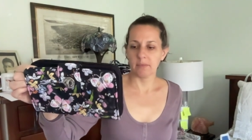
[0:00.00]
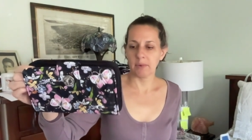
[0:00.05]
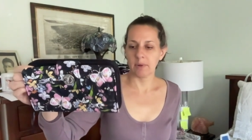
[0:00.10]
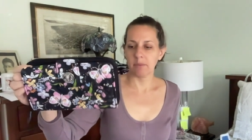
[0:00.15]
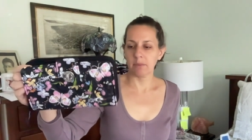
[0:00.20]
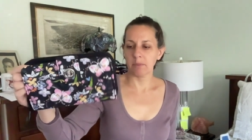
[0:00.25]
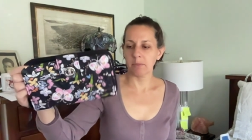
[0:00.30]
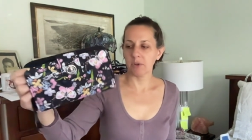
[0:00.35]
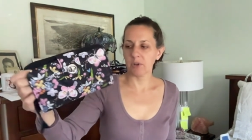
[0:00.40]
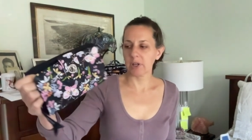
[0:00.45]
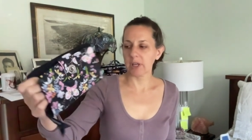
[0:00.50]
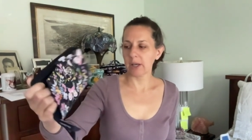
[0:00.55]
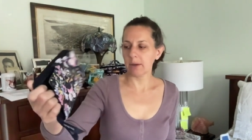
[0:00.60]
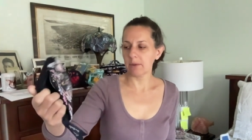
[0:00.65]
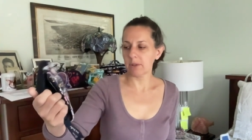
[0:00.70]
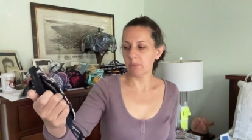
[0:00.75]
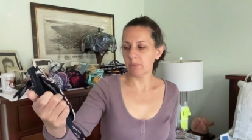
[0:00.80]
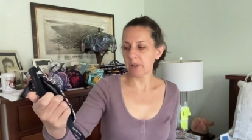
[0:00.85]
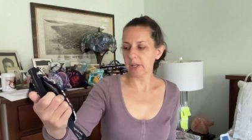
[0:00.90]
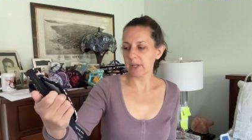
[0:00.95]
I'm okay
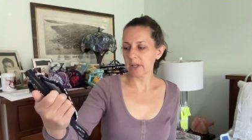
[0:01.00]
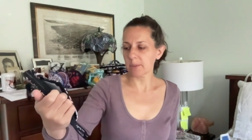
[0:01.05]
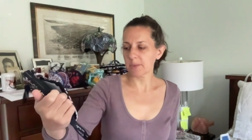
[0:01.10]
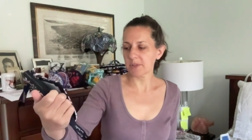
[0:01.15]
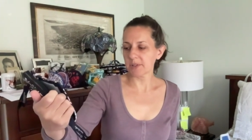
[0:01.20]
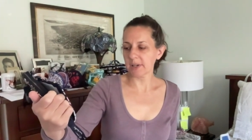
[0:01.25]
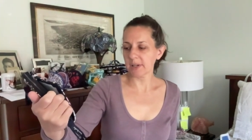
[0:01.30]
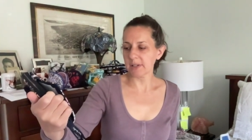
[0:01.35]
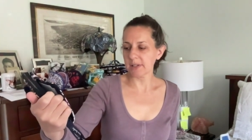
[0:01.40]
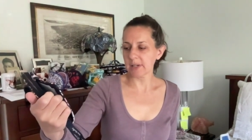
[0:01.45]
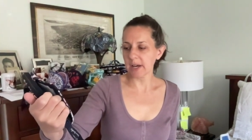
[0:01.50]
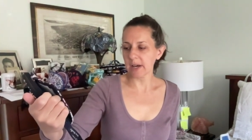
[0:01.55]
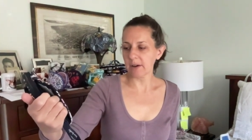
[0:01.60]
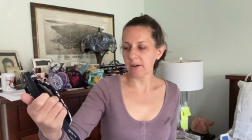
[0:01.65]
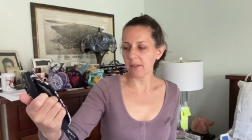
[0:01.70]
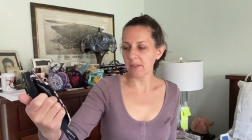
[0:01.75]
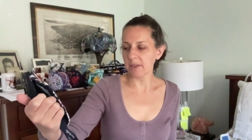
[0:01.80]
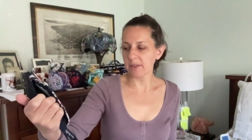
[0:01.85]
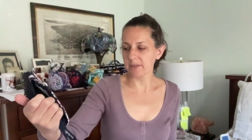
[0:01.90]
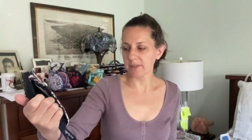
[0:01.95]
with it being upside down
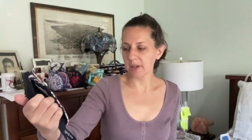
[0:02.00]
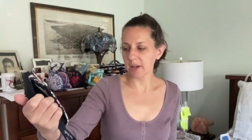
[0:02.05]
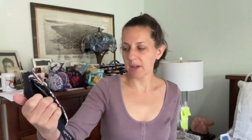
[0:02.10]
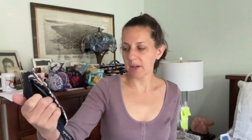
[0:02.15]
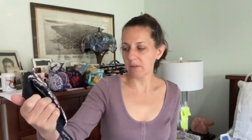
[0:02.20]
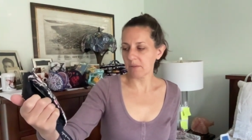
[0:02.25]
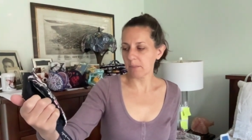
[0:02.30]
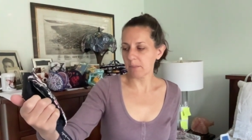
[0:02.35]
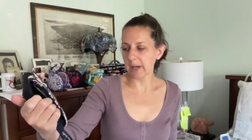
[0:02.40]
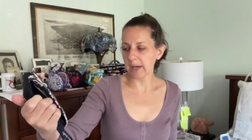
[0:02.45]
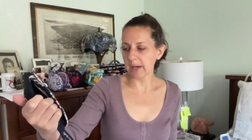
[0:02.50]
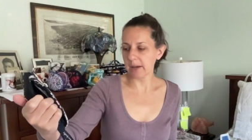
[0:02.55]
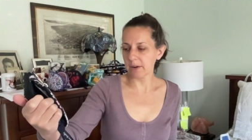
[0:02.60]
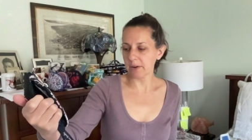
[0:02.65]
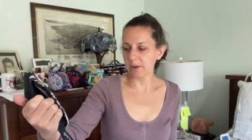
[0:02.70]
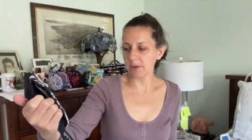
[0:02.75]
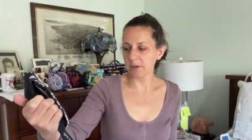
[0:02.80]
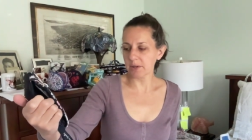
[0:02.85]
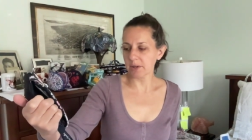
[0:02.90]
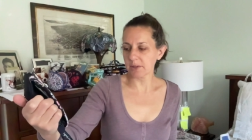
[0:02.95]
and this kind of a
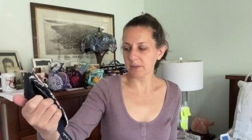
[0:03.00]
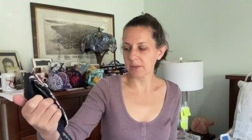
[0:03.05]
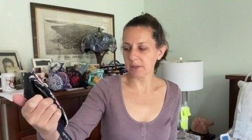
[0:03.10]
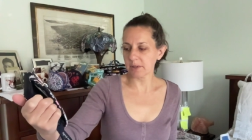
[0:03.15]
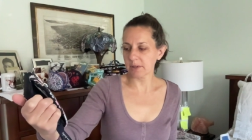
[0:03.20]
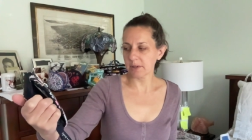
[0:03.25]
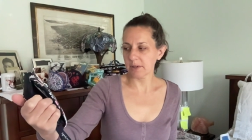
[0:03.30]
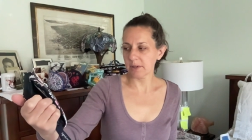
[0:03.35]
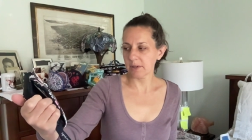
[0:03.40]
pattern doesn't